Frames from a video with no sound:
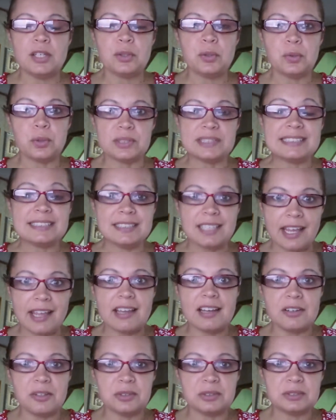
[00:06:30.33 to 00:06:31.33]
course
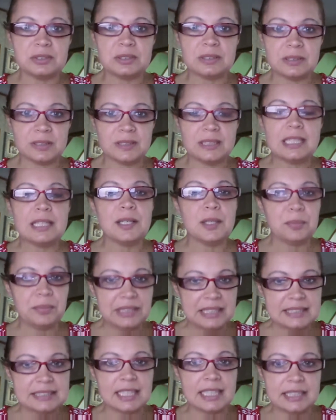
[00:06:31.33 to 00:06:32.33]
now?
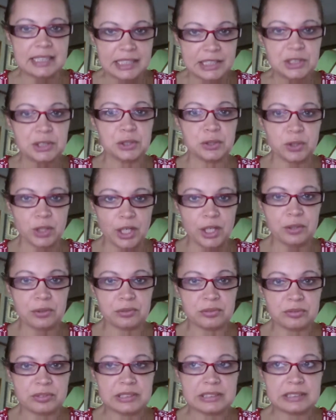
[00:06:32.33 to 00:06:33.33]
Because I need to grow.